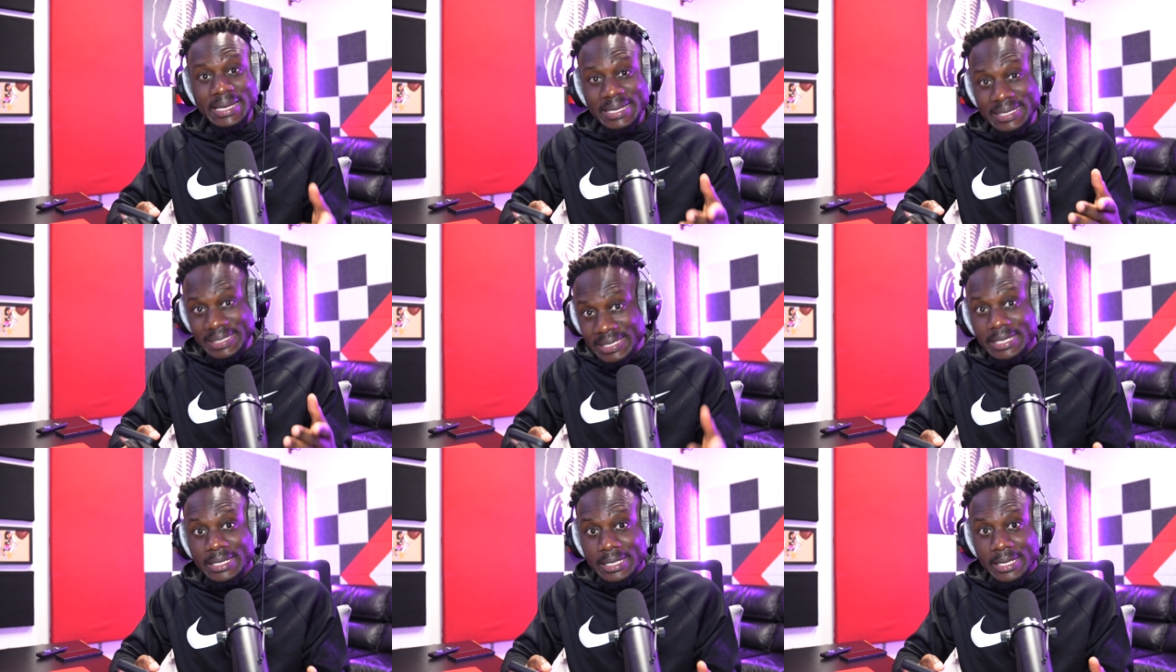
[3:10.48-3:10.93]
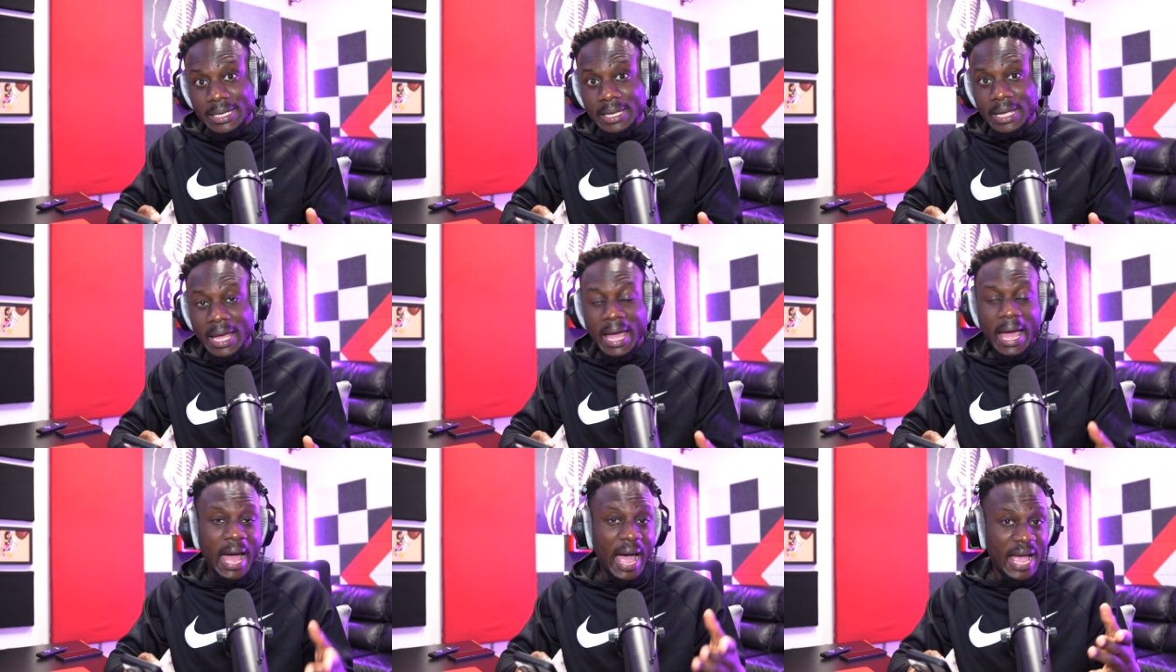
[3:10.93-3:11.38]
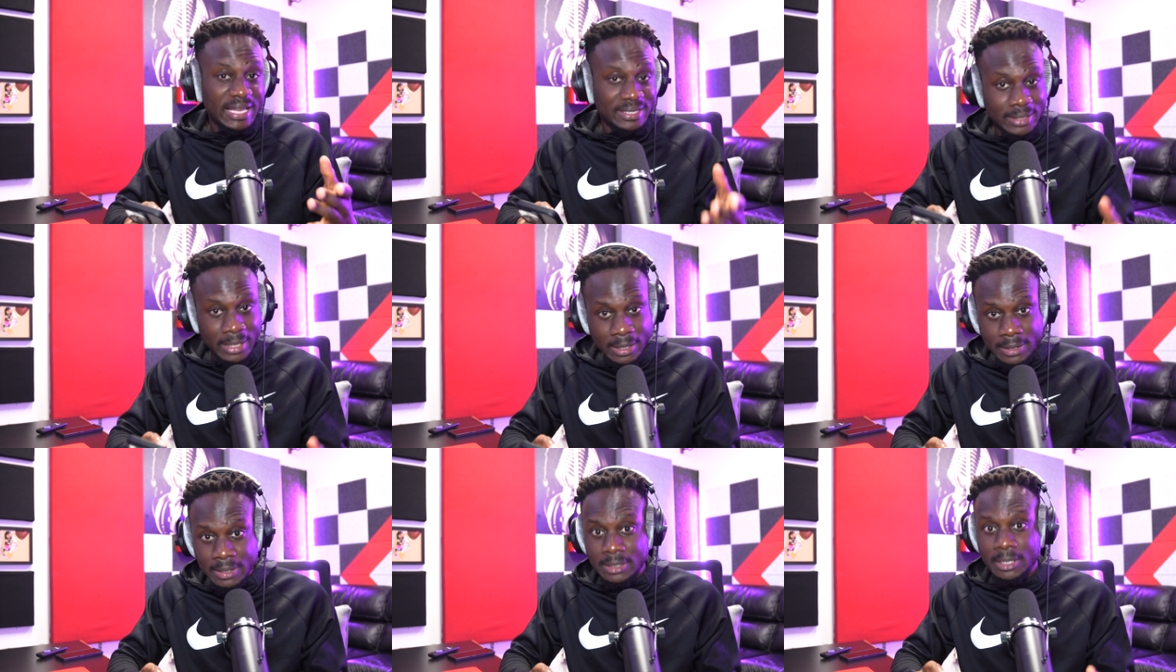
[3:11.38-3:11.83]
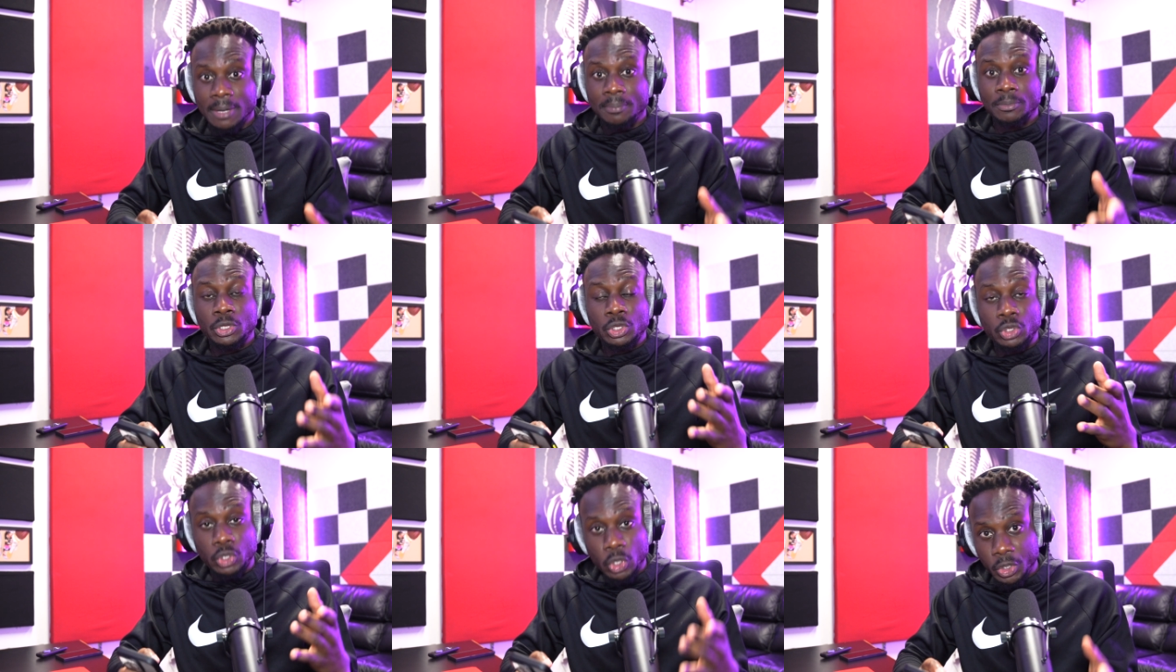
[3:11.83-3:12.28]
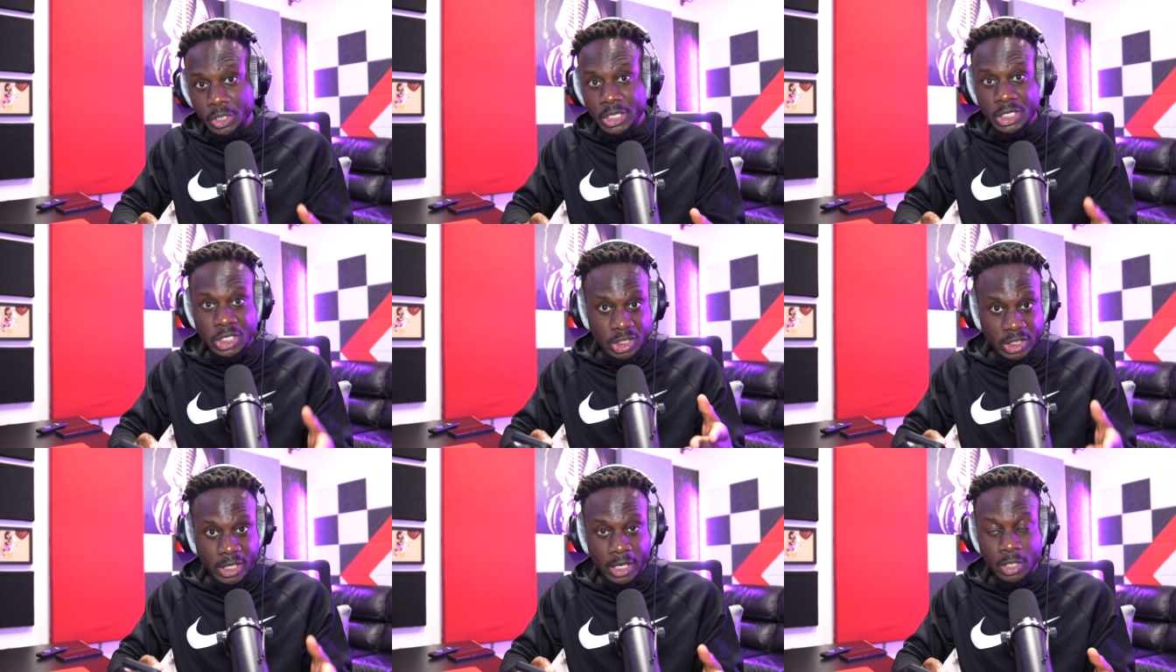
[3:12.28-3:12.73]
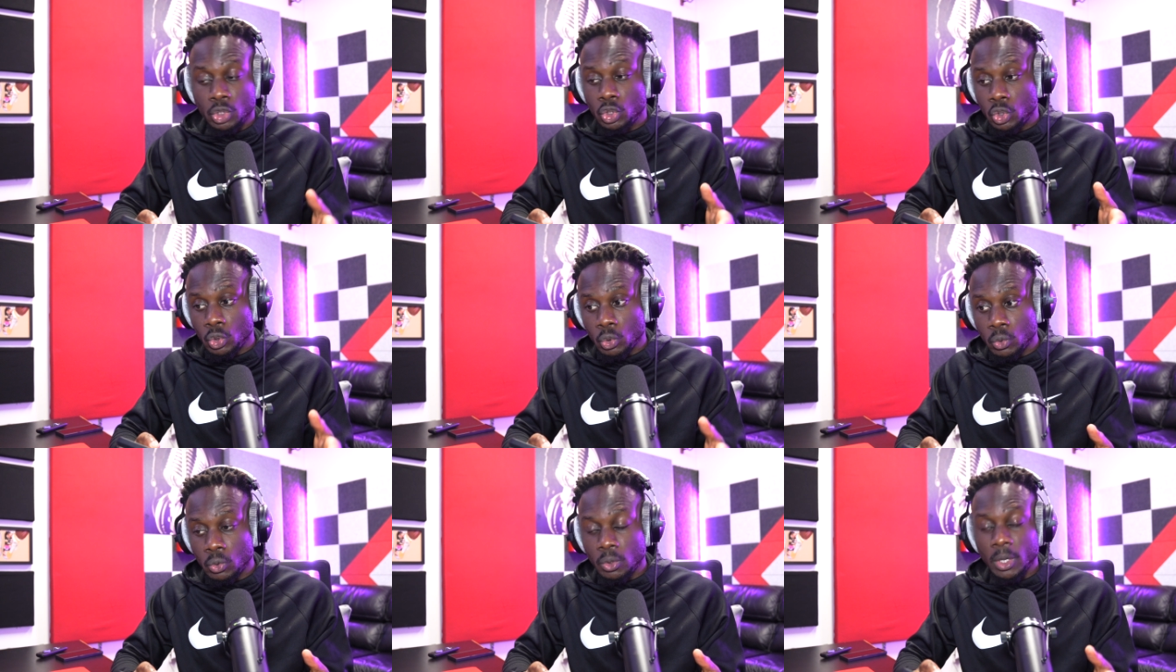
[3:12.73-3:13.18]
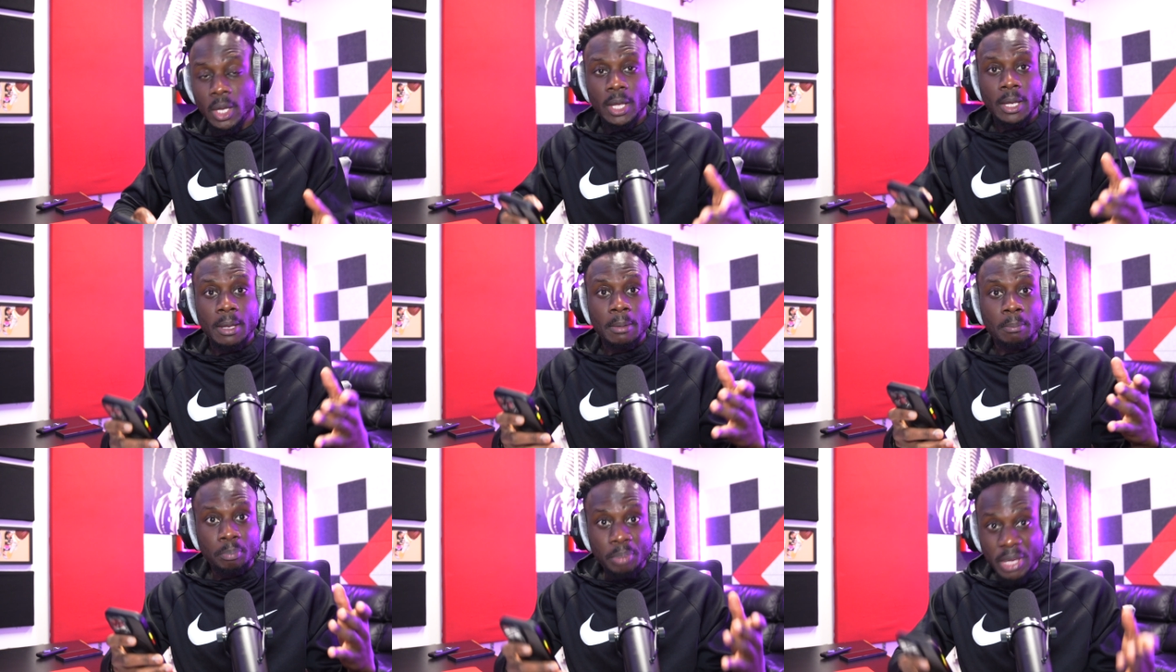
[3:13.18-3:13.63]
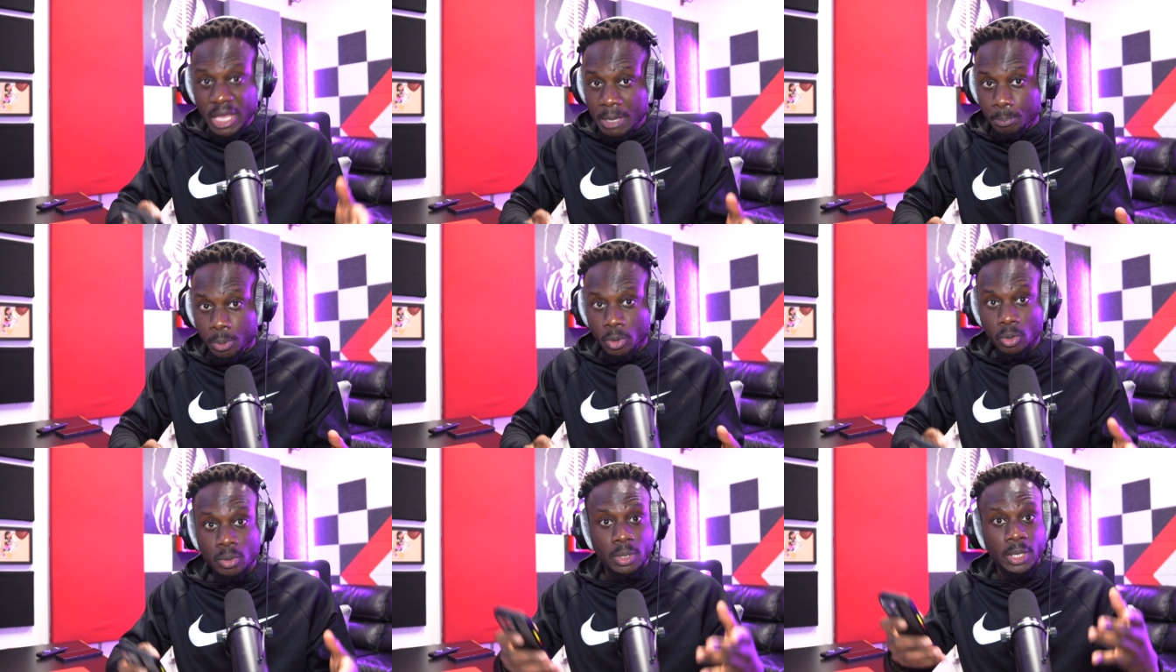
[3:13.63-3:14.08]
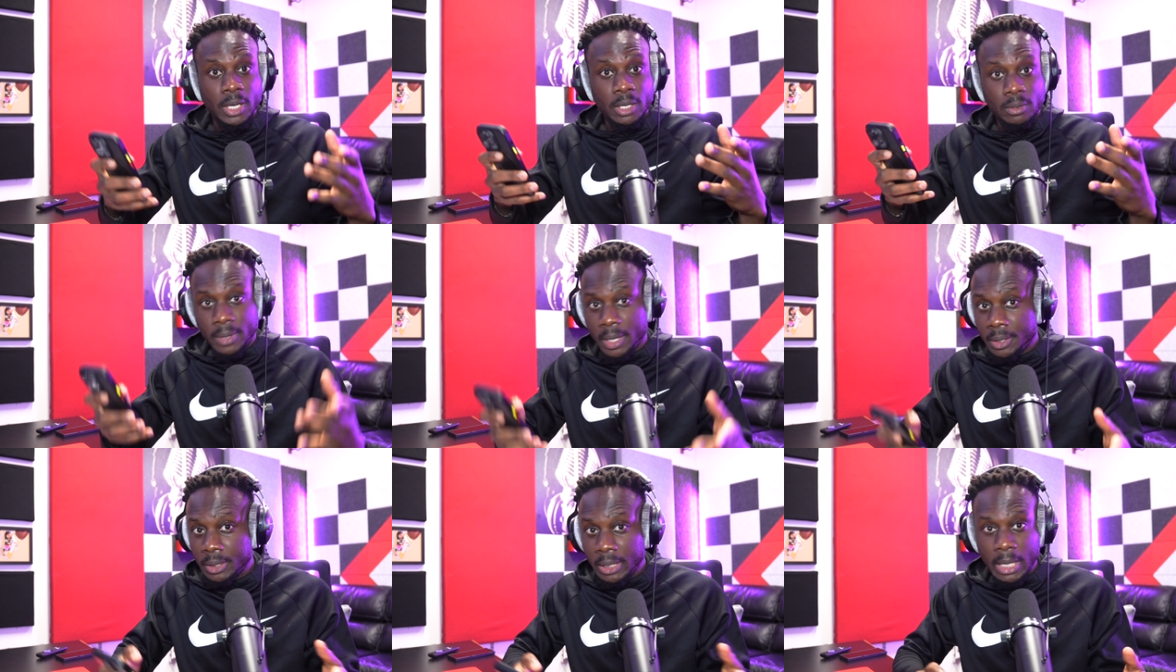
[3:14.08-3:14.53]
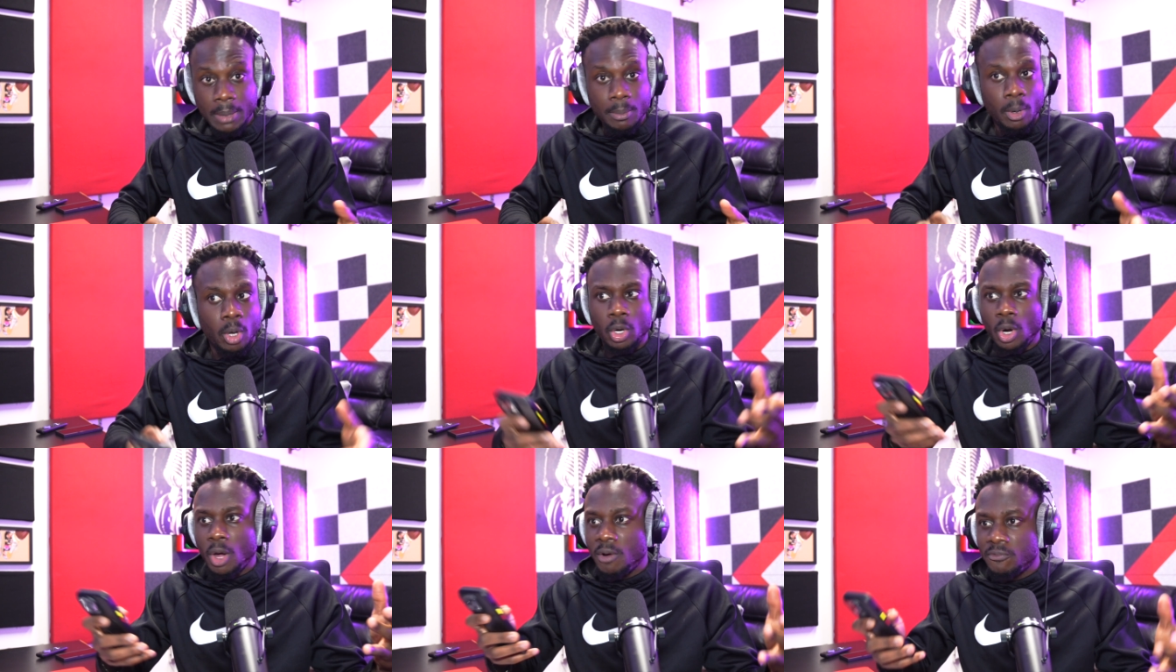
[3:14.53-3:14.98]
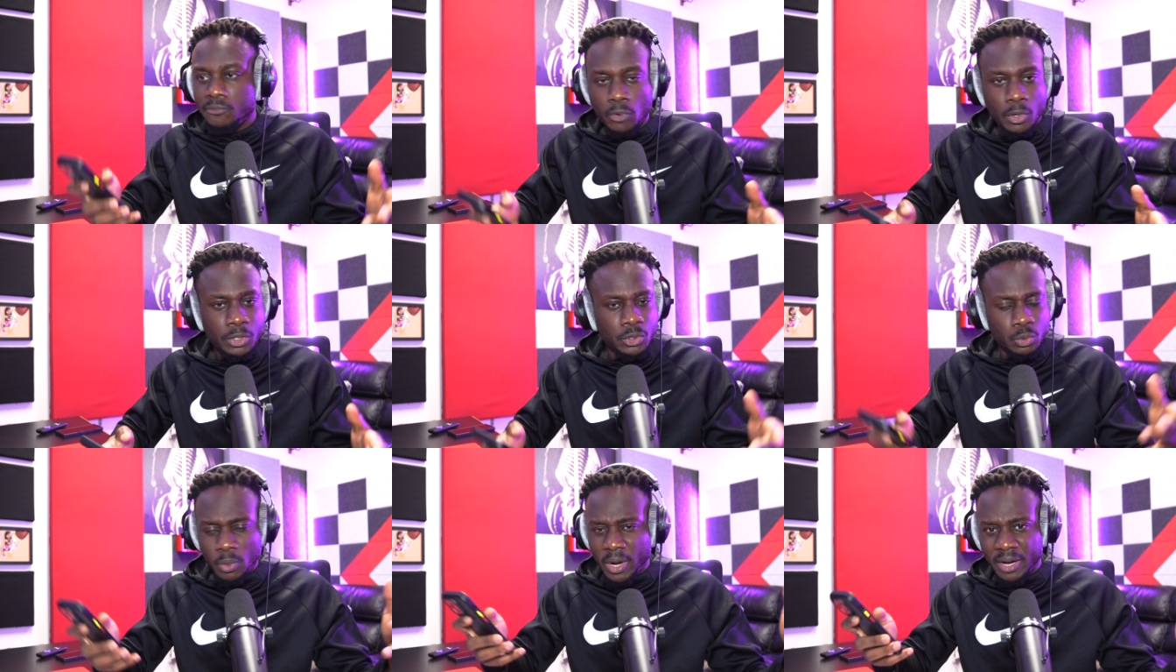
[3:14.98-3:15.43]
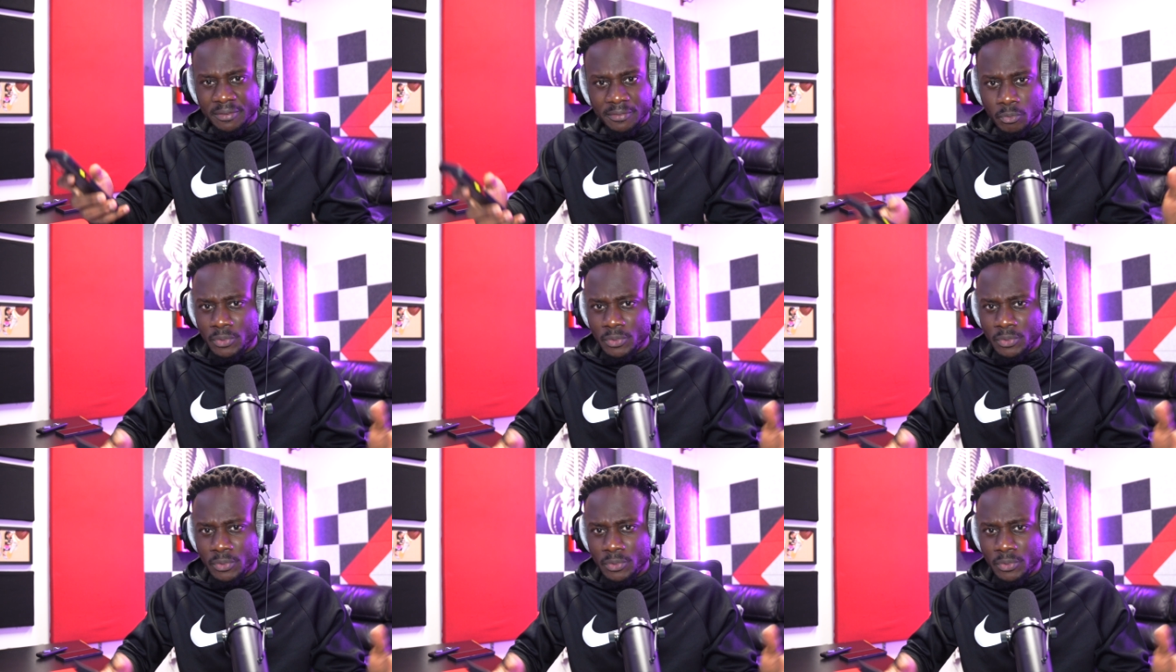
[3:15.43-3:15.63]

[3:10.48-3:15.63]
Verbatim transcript: Diddy has done some dirty shit too people around him or loved ones, whatever.